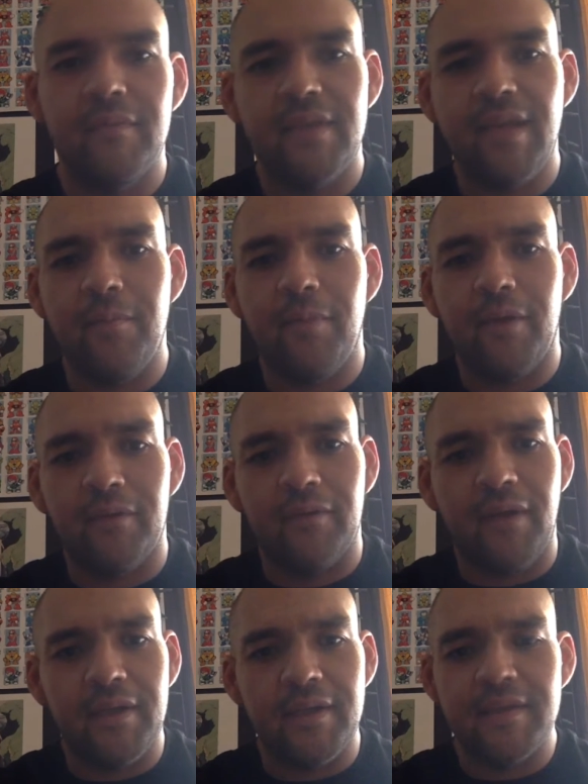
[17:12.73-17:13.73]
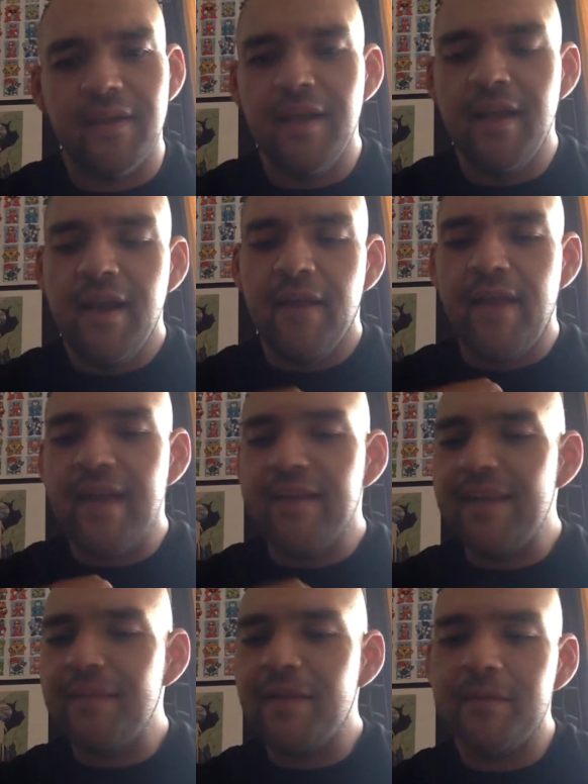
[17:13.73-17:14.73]
Damn bottle rockets. That
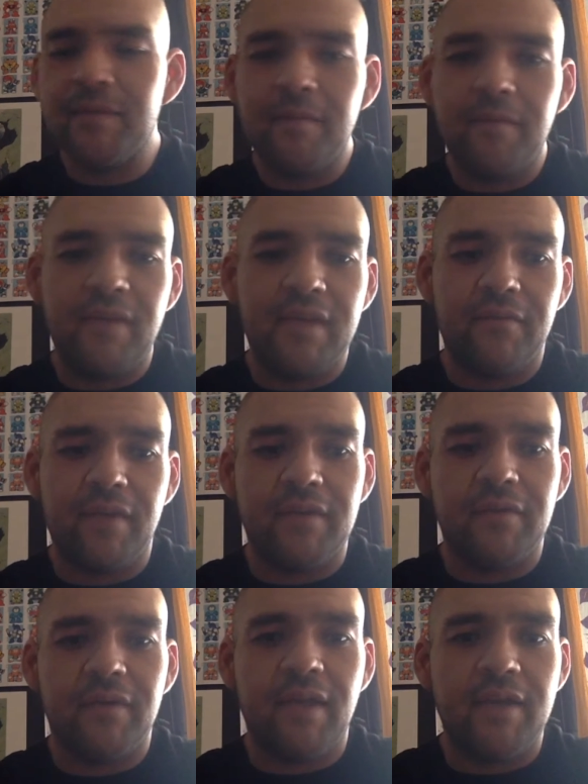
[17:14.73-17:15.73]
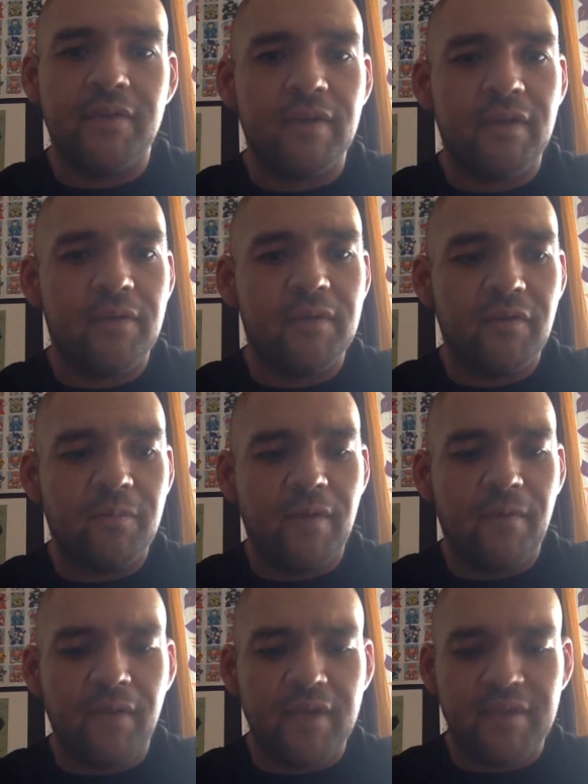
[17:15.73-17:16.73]
name comes from a vegan restaurant I used to go to with my
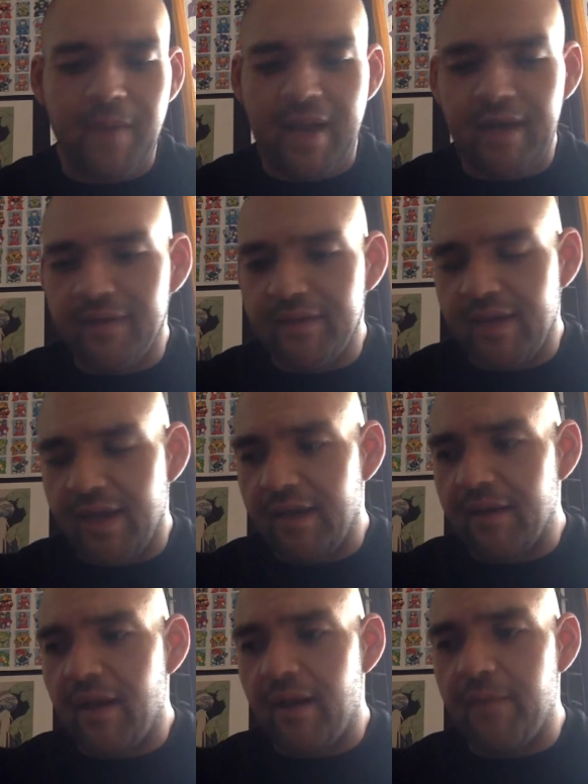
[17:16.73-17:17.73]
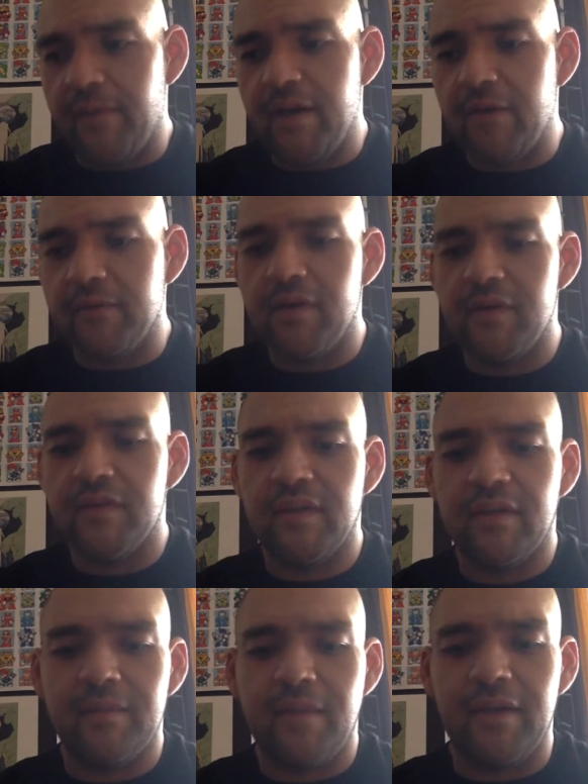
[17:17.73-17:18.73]
friends back in the day. The owner used to
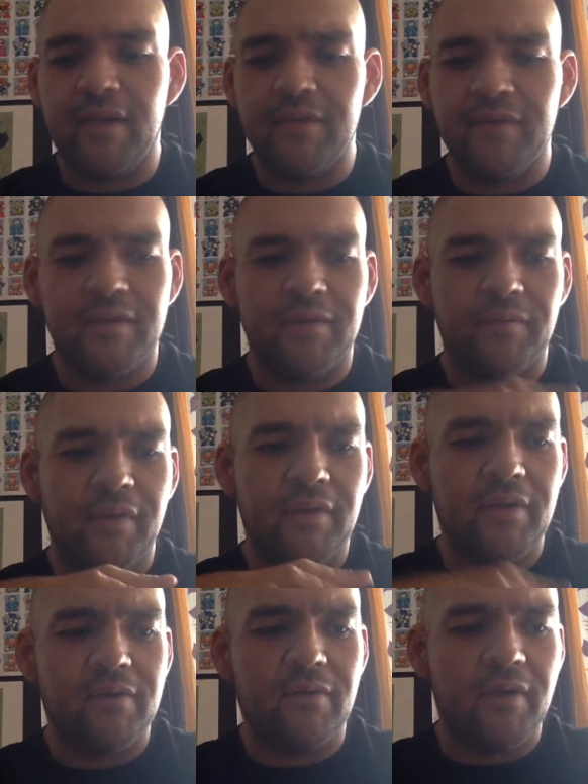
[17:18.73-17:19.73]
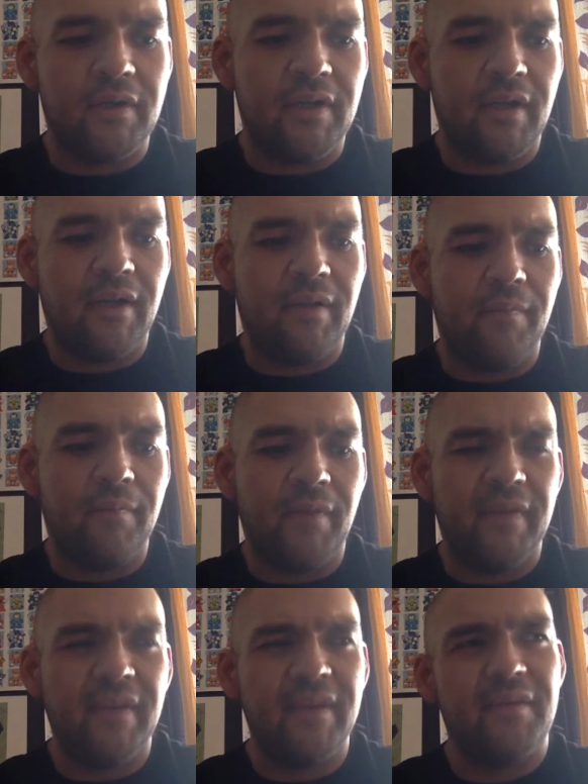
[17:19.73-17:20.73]
come out. He was this really short.
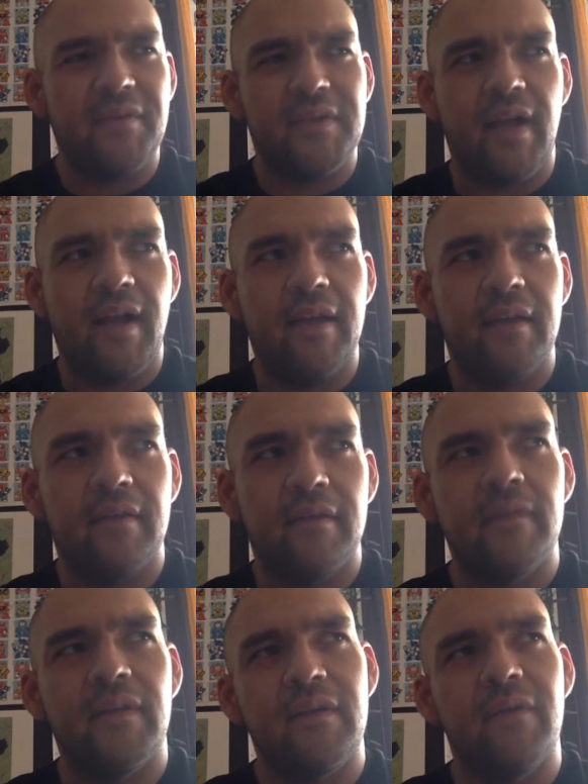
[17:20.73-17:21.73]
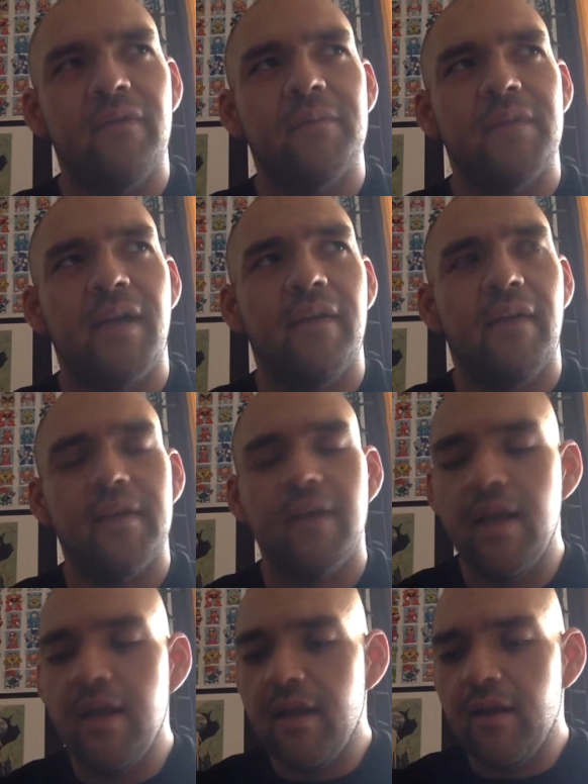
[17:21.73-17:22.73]
I think they were Thai. I think they were from Thailand
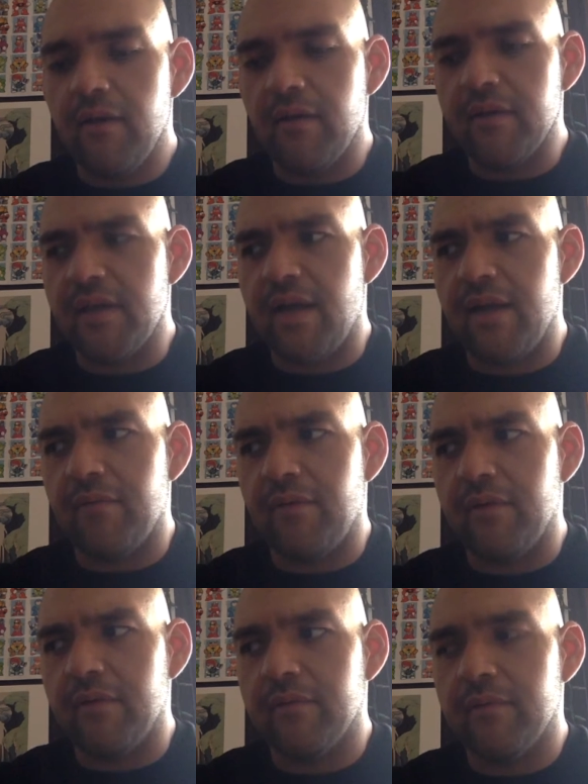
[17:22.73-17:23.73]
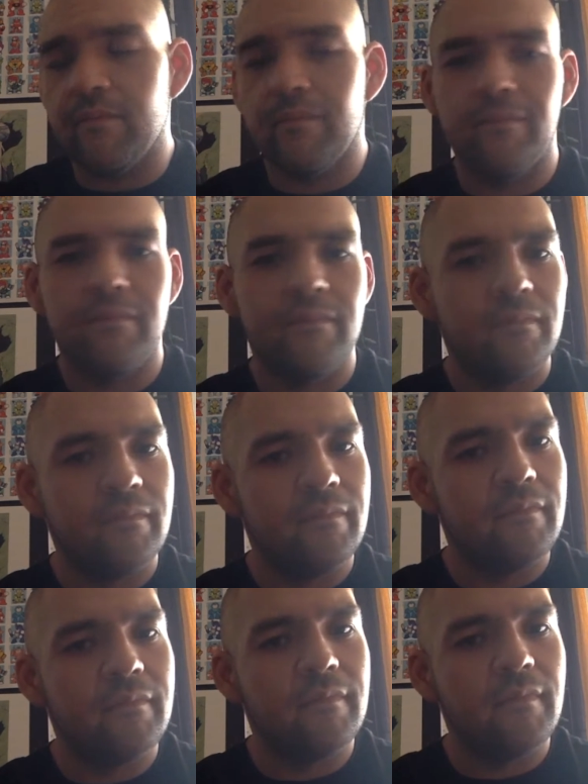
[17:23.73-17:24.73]
or Taiwan.
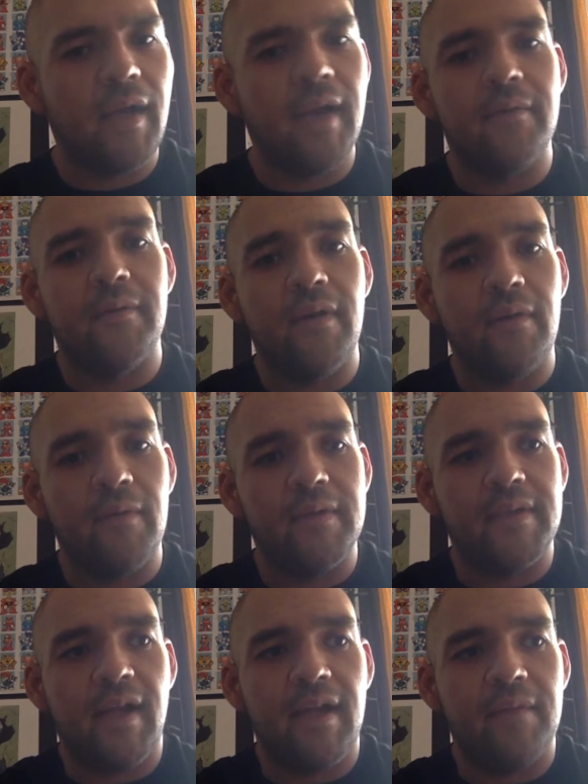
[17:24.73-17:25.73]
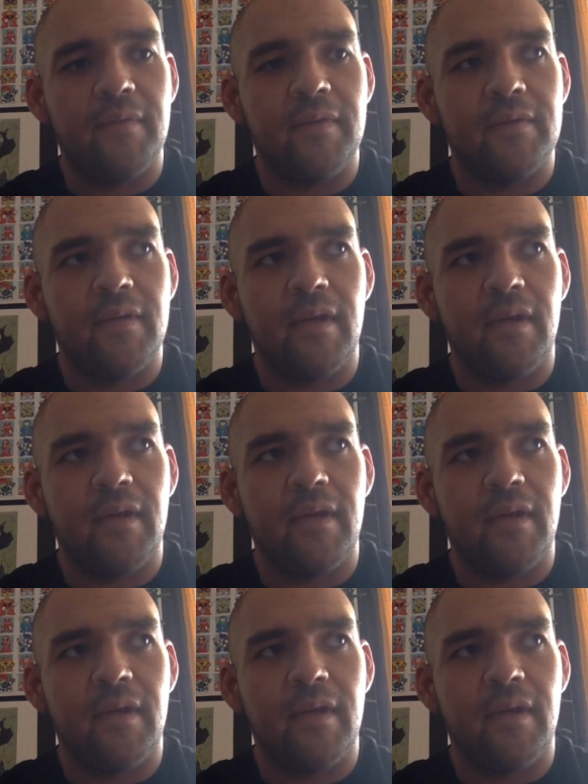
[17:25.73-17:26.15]
I don't know what Thai means.